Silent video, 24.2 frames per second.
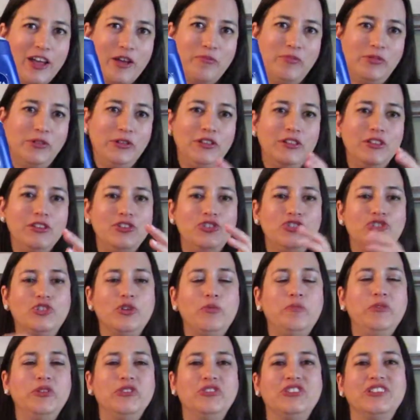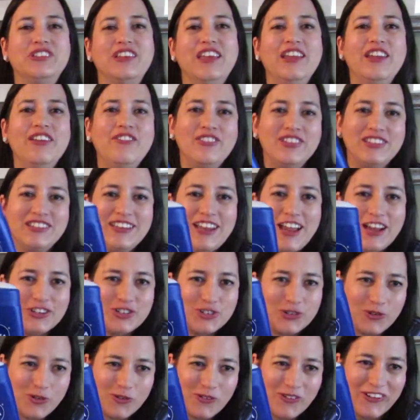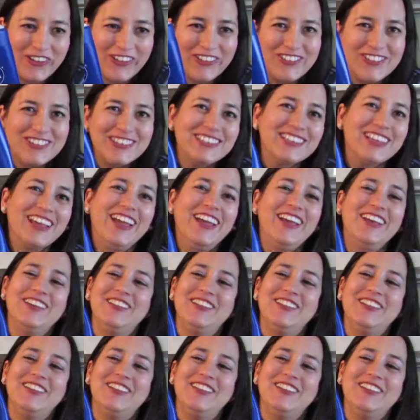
completely strip your skin of its natural oils.